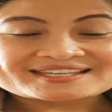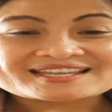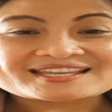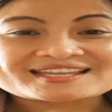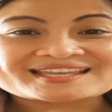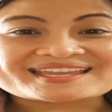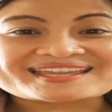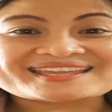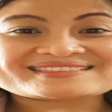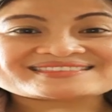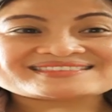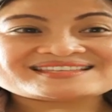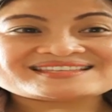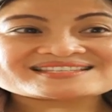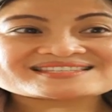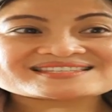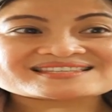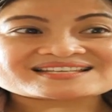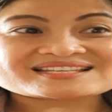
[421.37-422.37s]
It
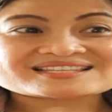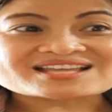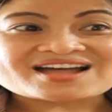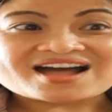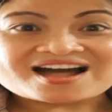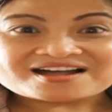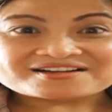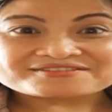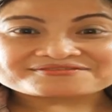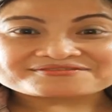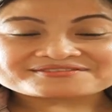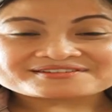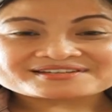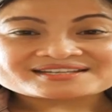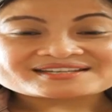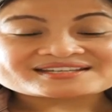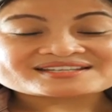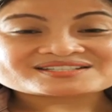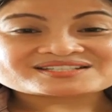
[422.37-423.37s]
does not have
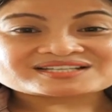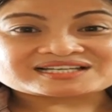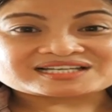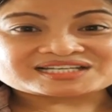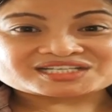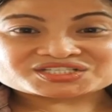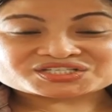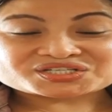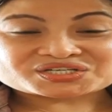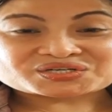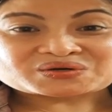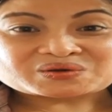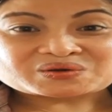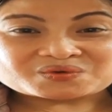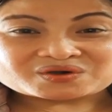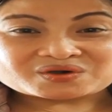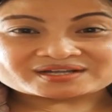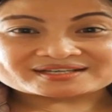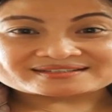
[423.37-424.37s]
the
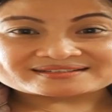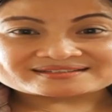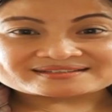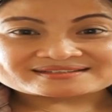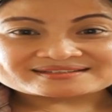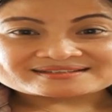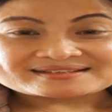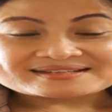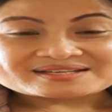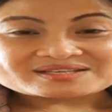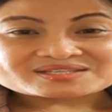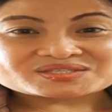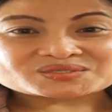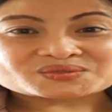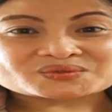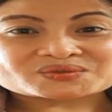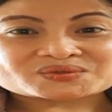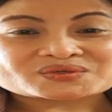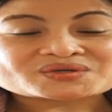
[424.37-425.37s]
literal one,
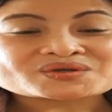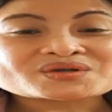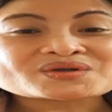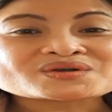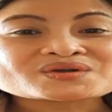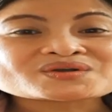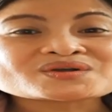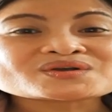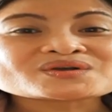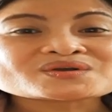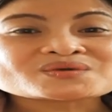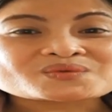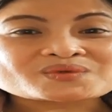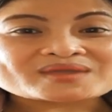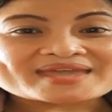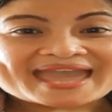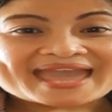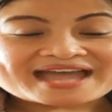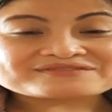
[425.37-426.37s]
so
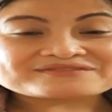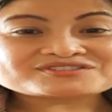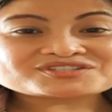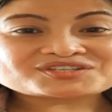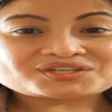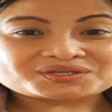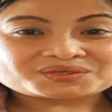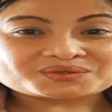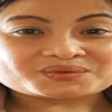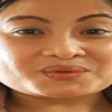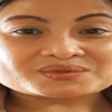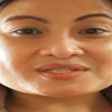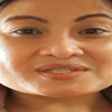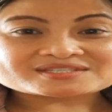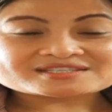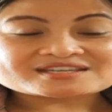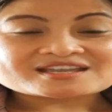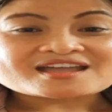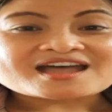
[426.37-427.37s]
we have to
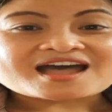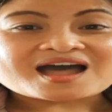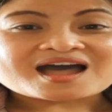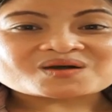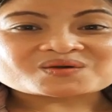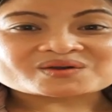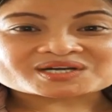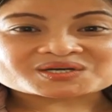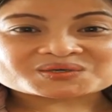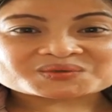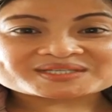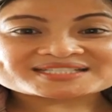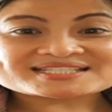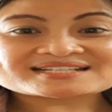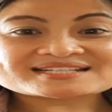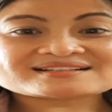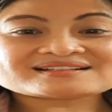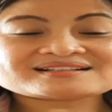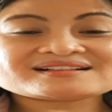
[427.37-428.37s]
use our
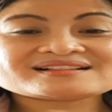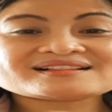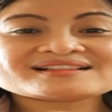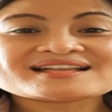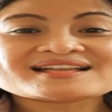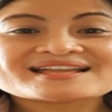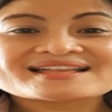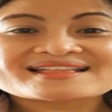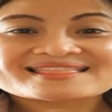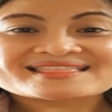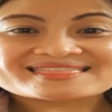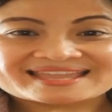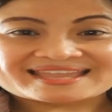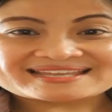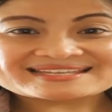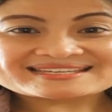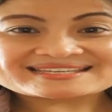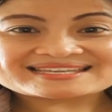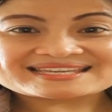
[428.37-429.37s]
critical
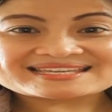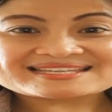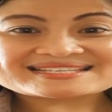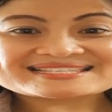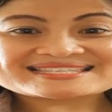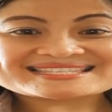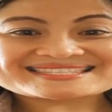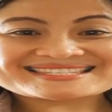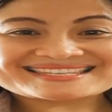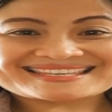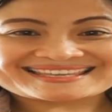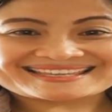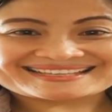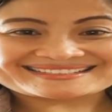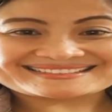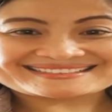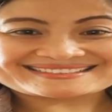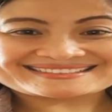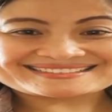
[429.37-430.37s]
thinking skill.